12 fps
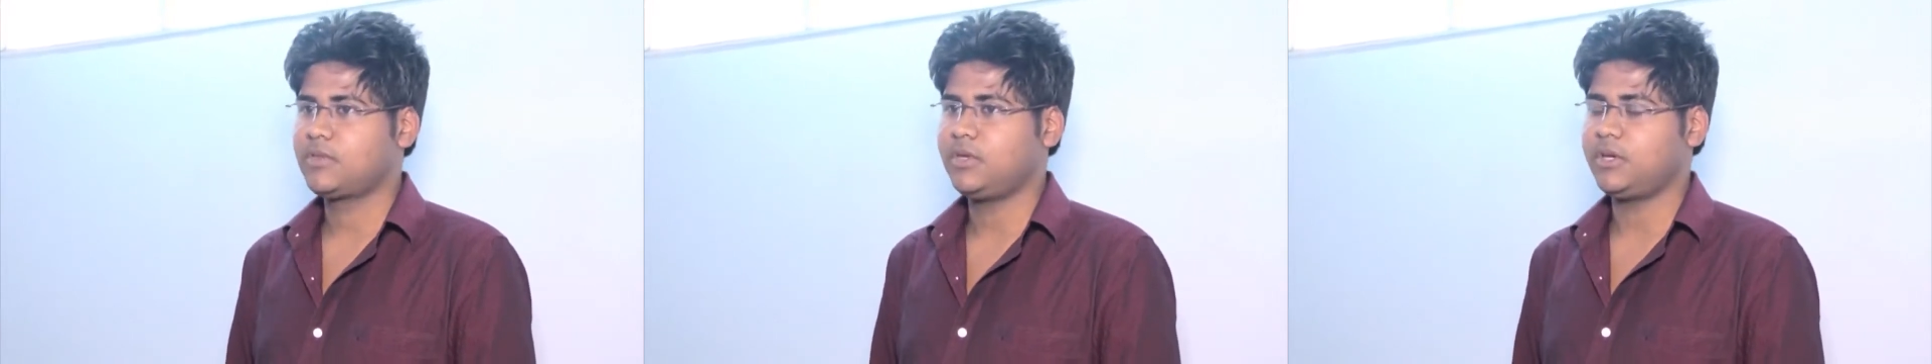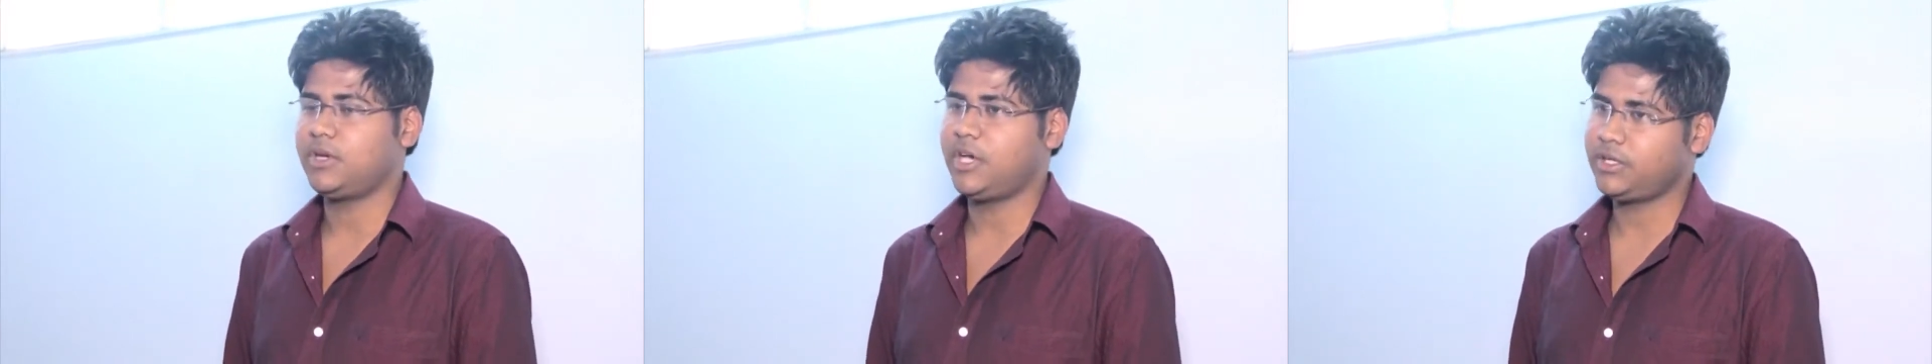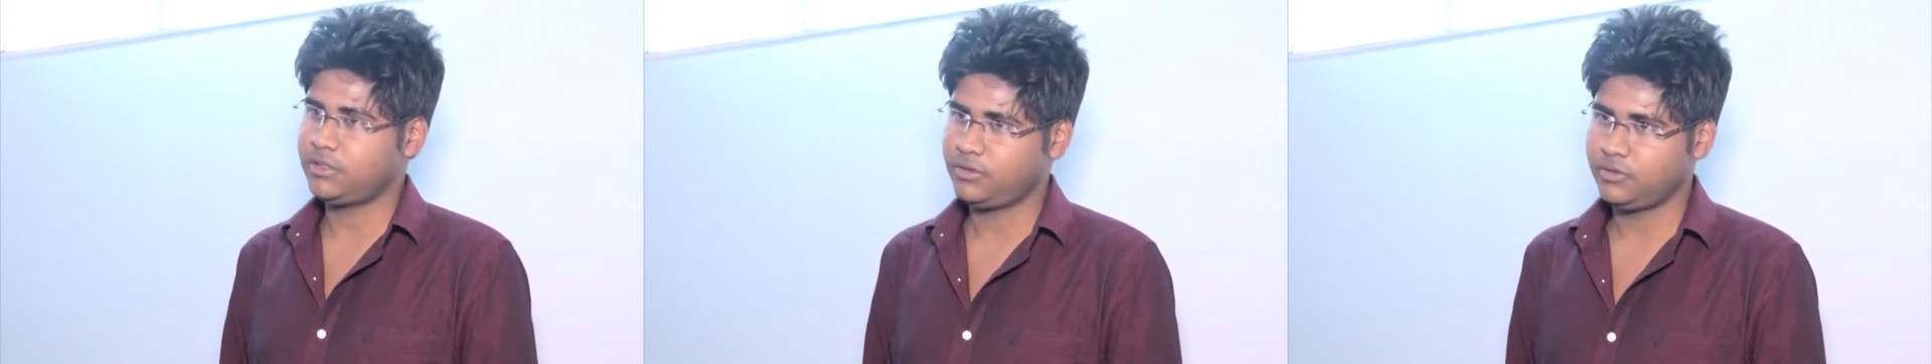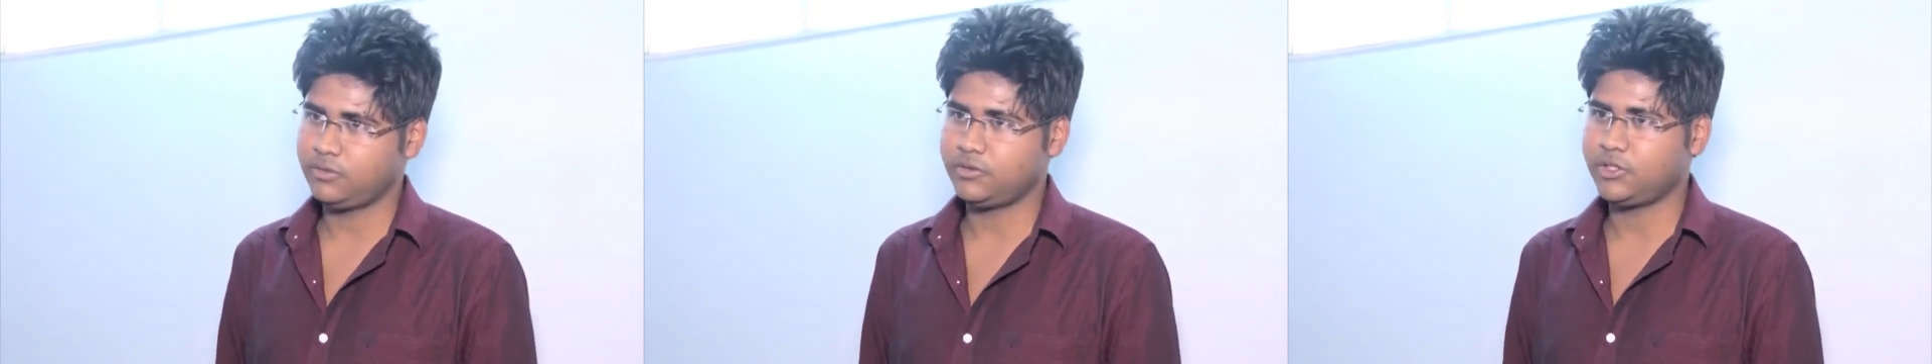At night,
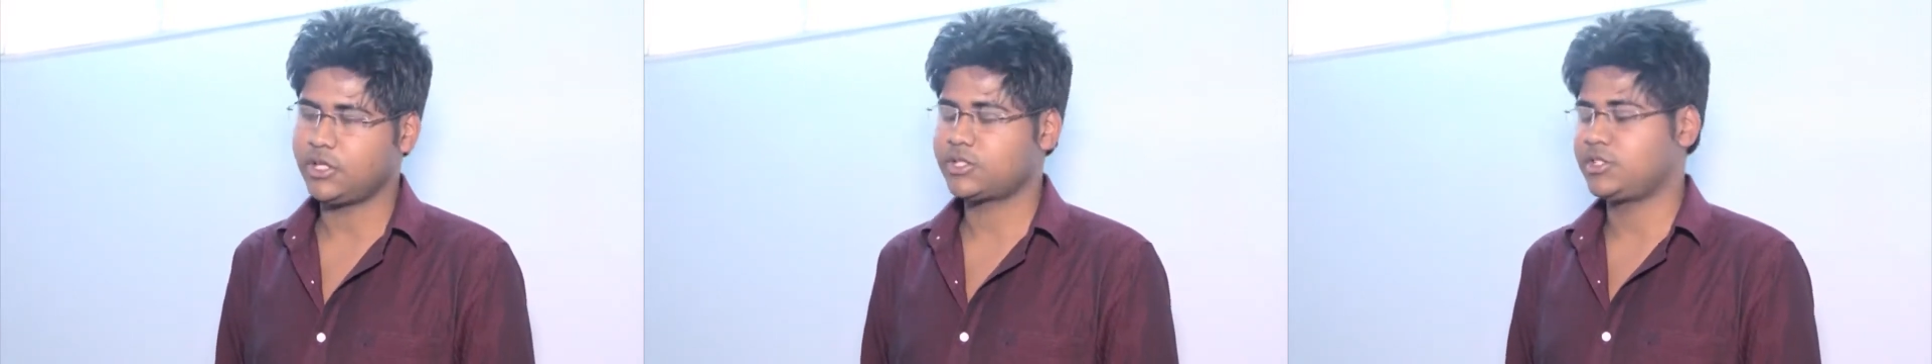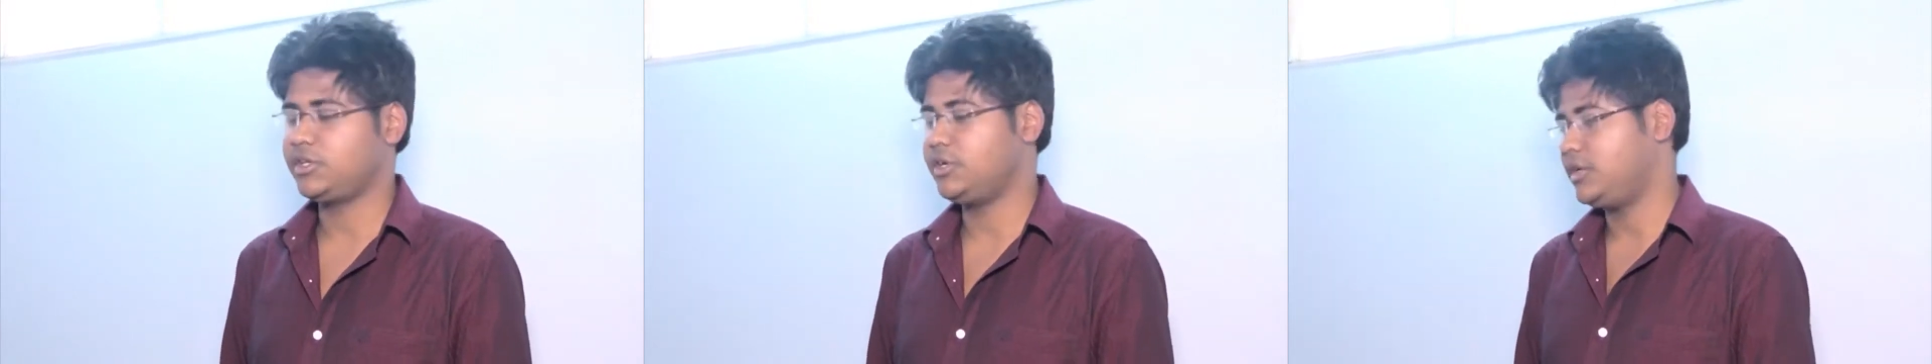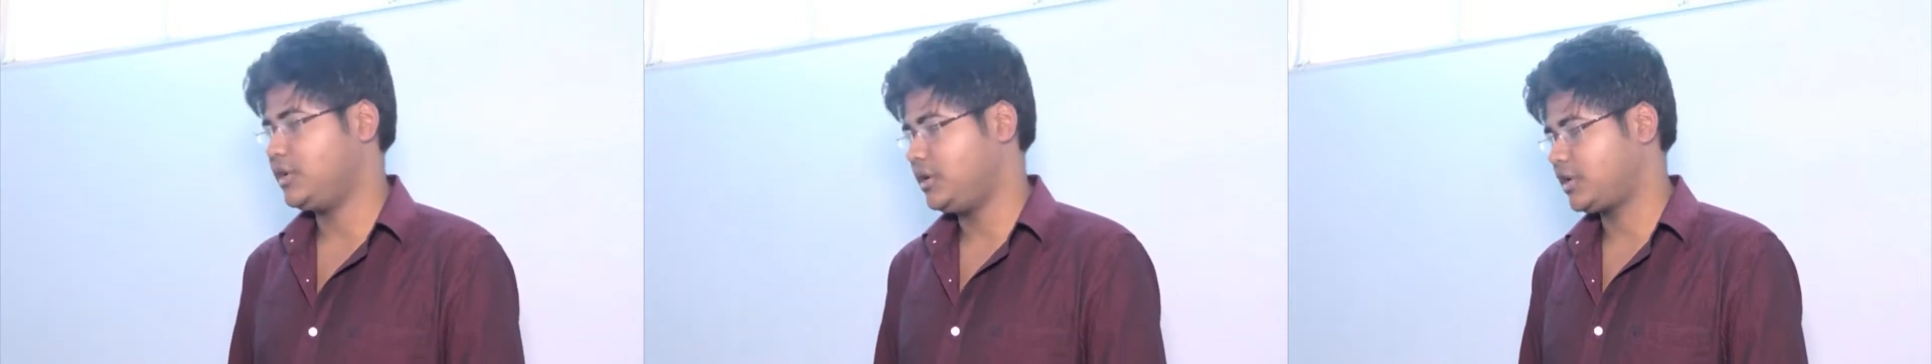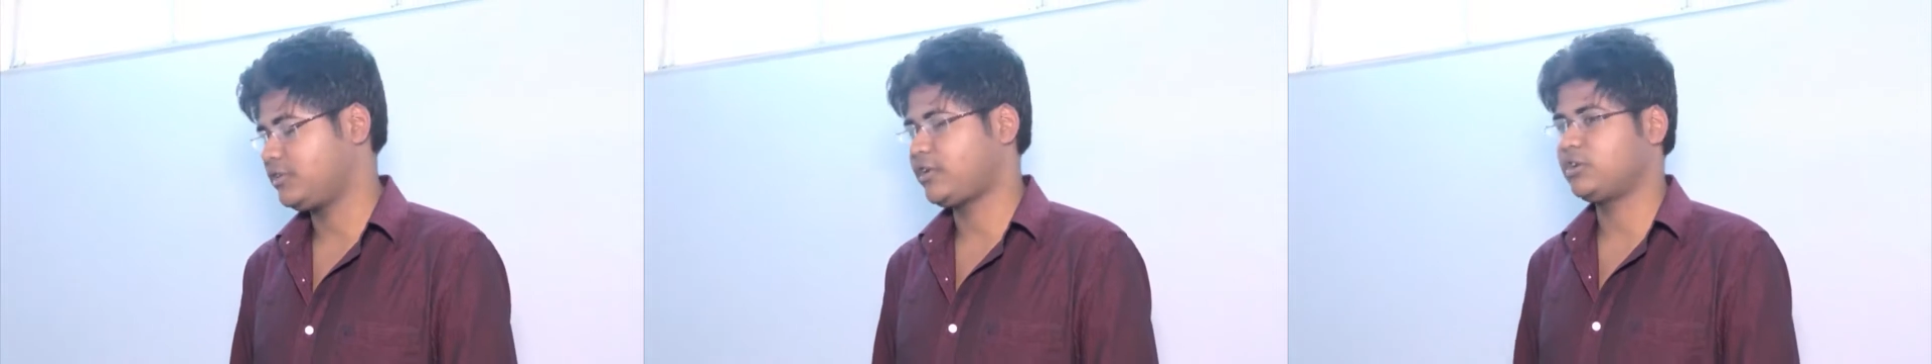just
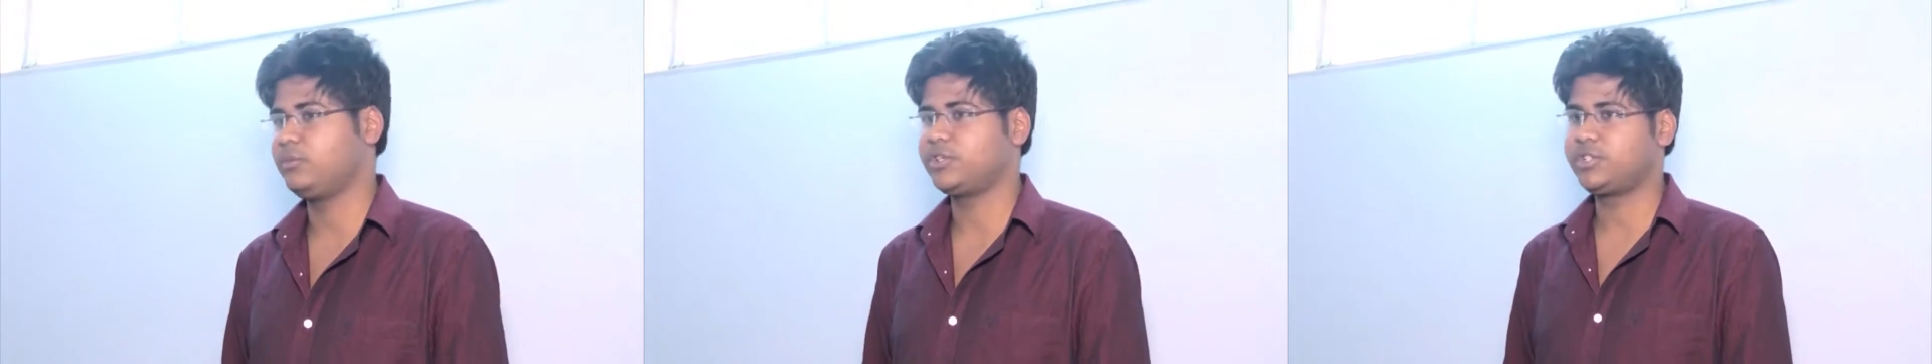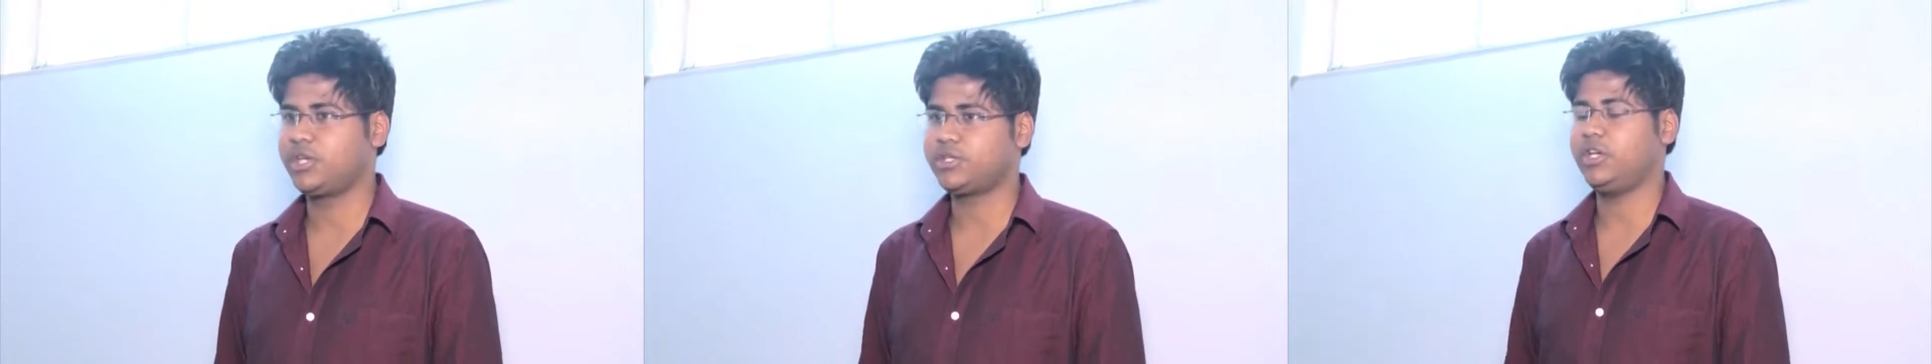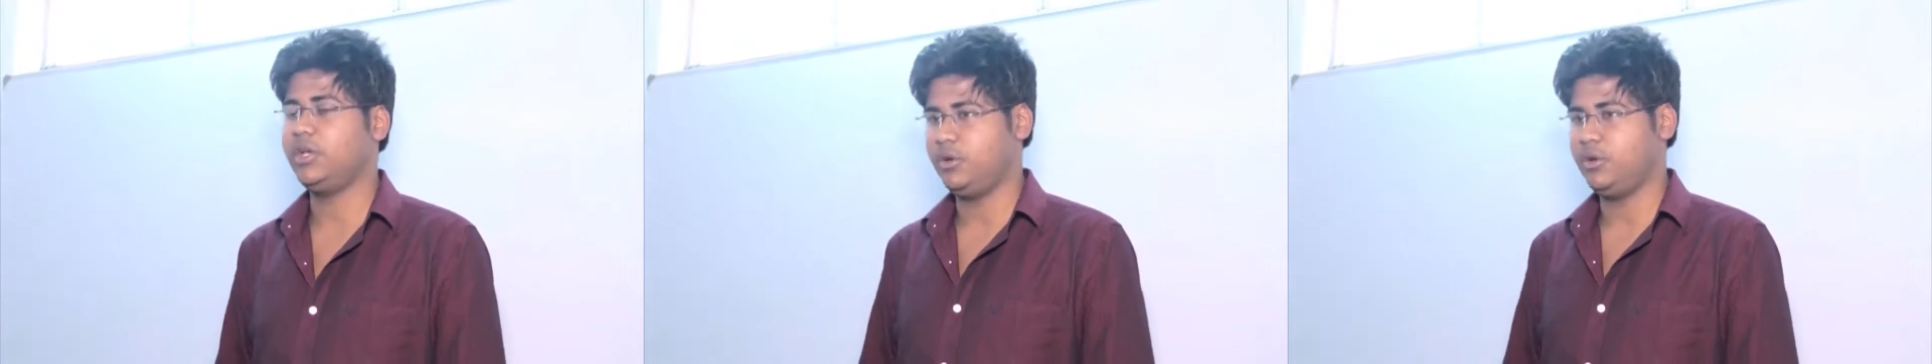rectify mistakes.